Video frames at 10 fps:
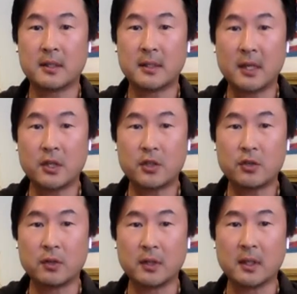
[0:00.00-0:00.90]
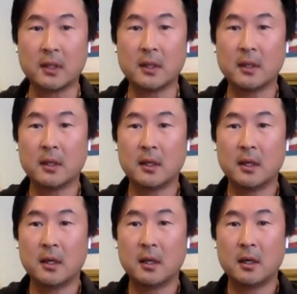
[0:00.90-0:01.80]
essentially
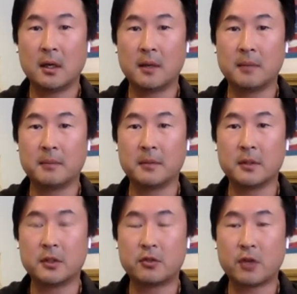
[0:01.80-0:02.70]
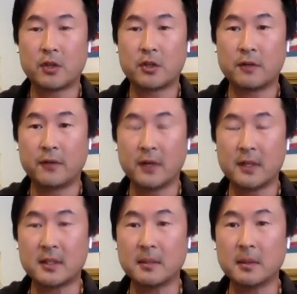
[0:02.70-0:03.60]
structured
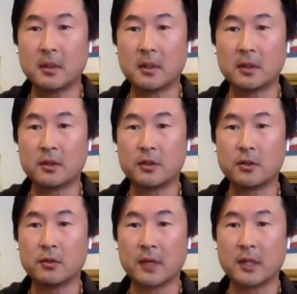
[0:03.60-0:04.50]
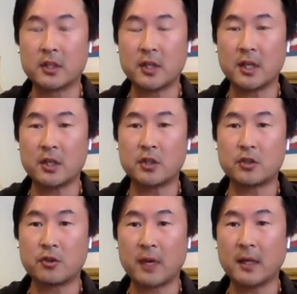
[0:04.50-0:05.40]
very similar to exchange
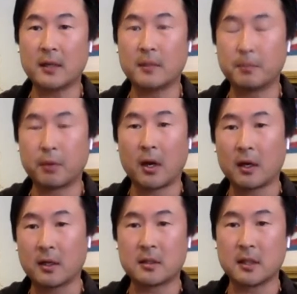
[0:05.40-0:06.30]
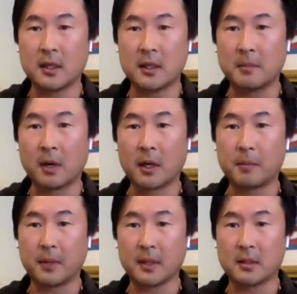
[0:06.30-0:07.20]
traded products in the
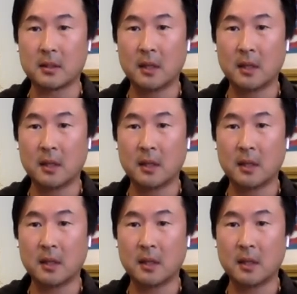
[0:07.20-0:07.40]
marketplace.